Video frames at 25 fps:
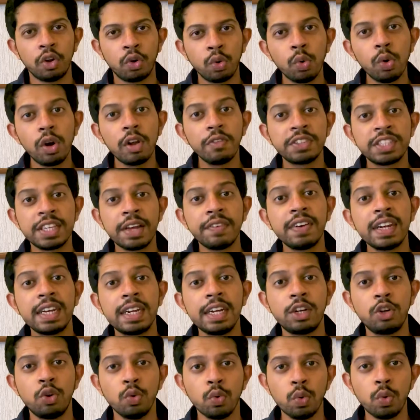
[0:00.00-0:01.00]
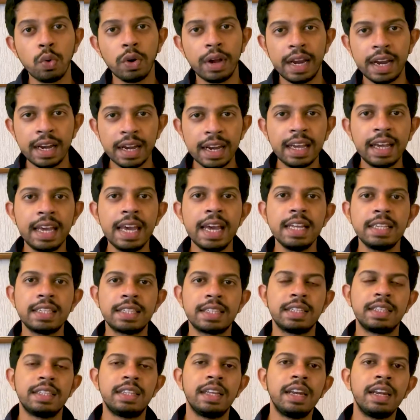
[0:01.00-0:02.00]
Rule of 72
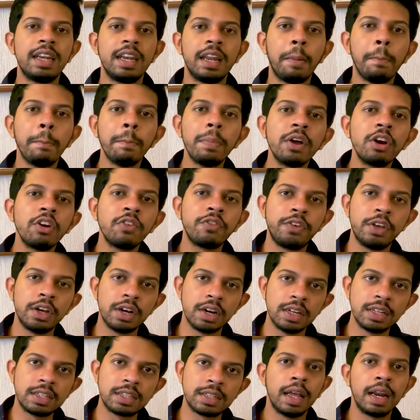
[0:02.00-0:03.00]
indicates the number of years